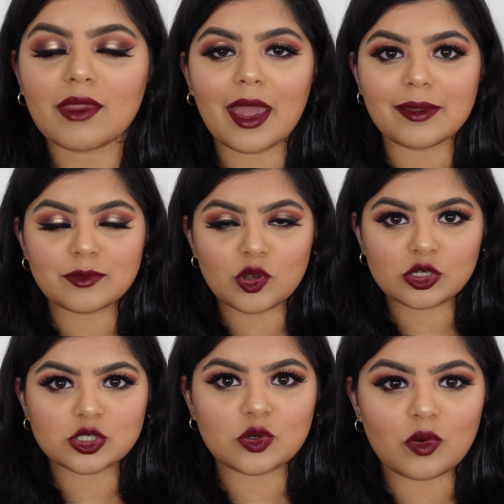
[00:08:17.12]
I'm
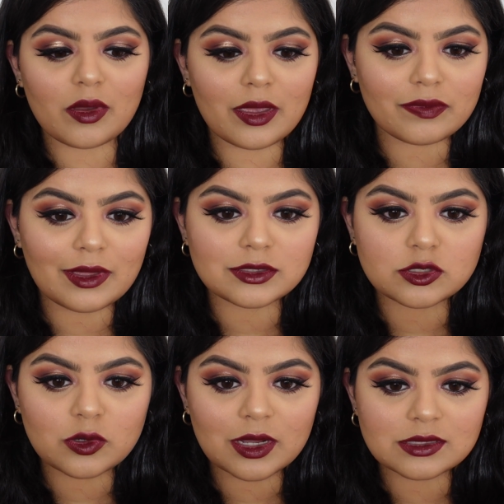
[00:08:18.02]
not sure if that's
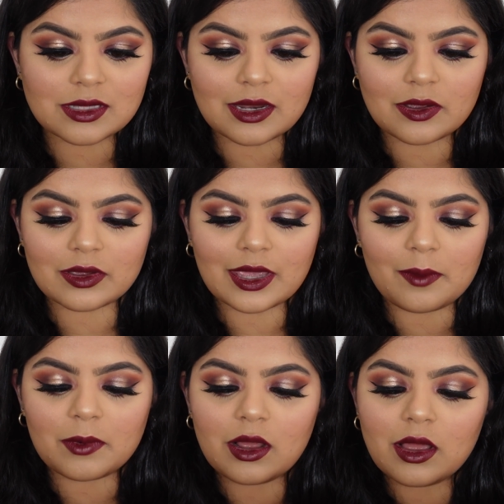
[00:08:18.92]
translating on
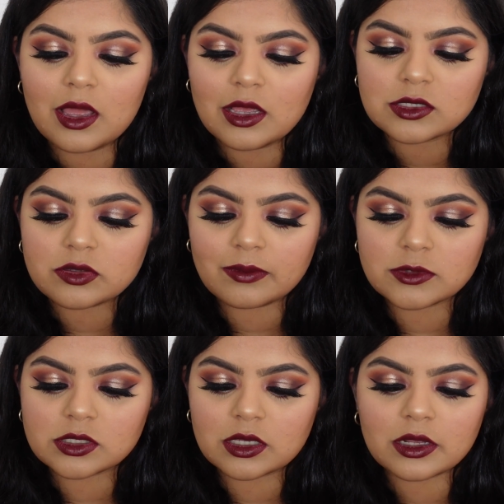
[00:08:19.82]
camera, so I'm
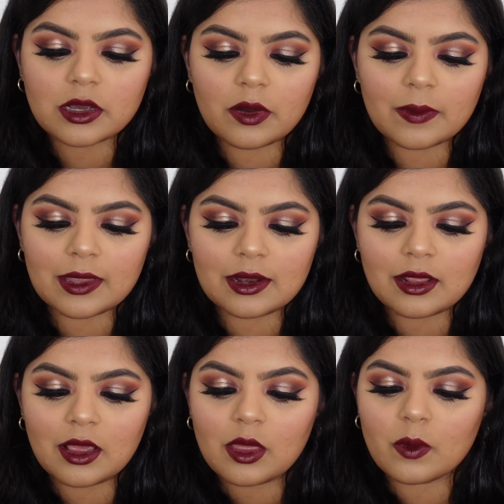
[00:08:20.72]
just going to go
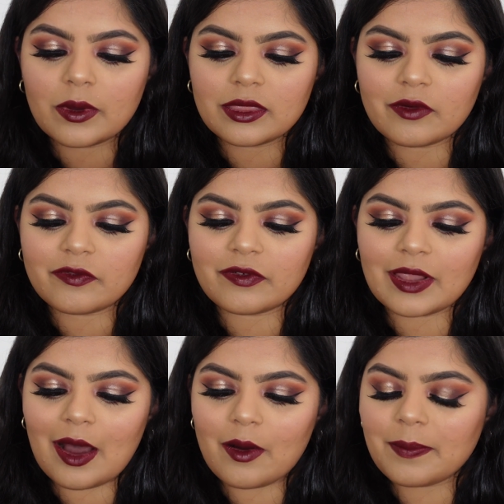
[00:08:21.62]
in with
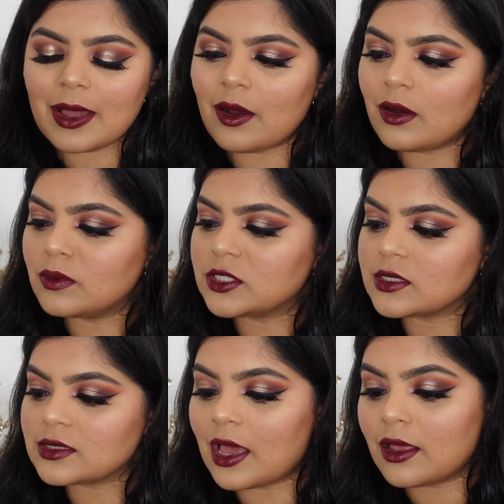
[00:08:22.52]
Flower Power, which
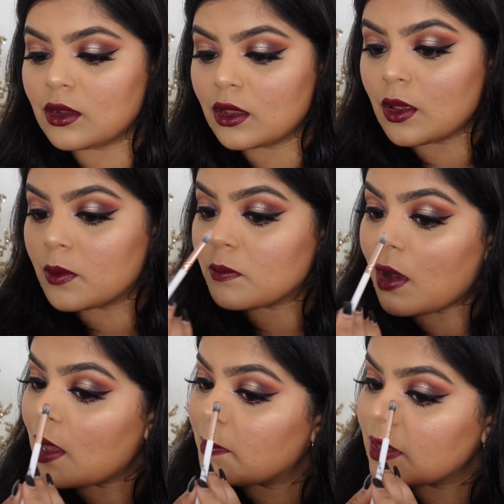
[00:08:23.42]
is that
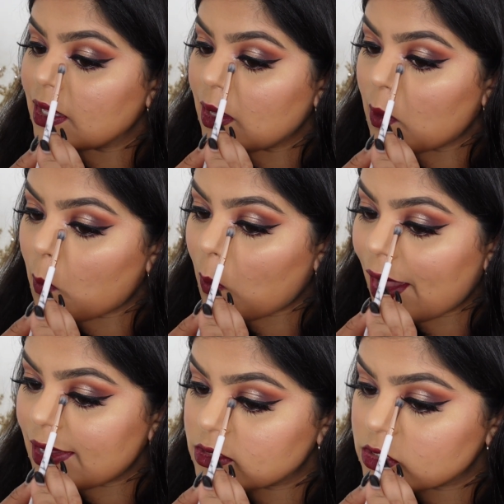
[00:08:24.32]
marbly
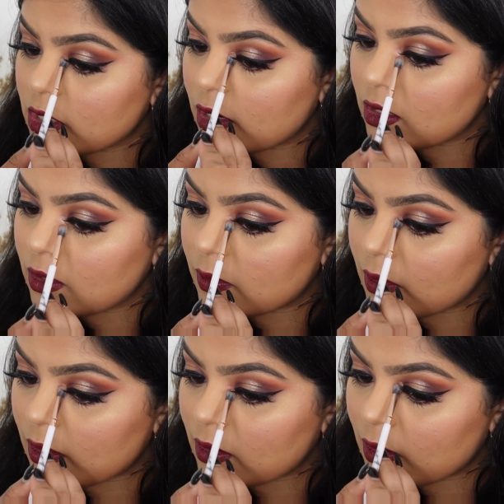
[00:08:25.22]
white shade, and
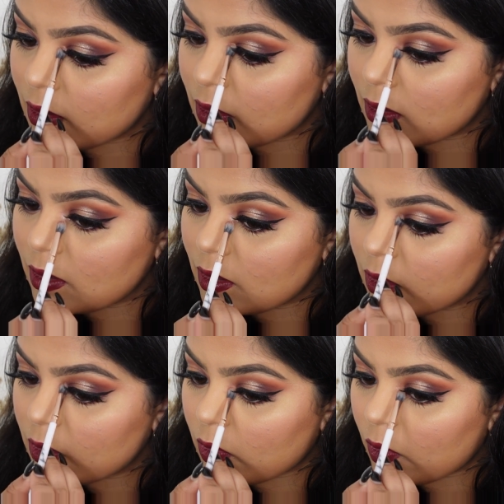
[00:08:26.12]
then
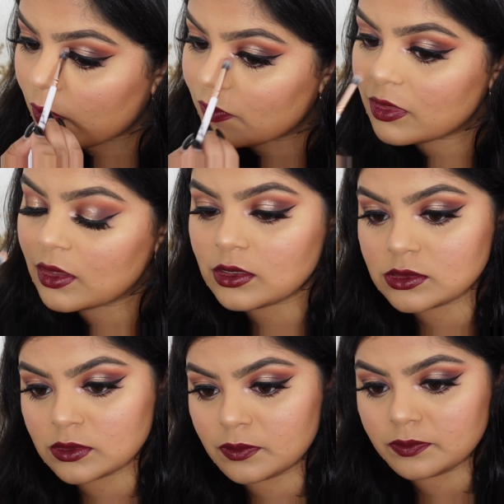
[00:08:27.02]
go over
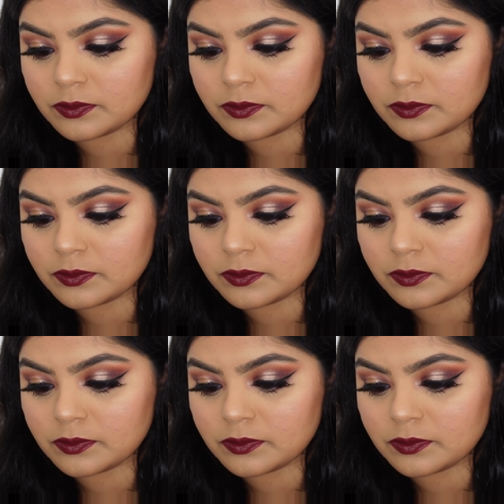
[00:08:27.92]
this.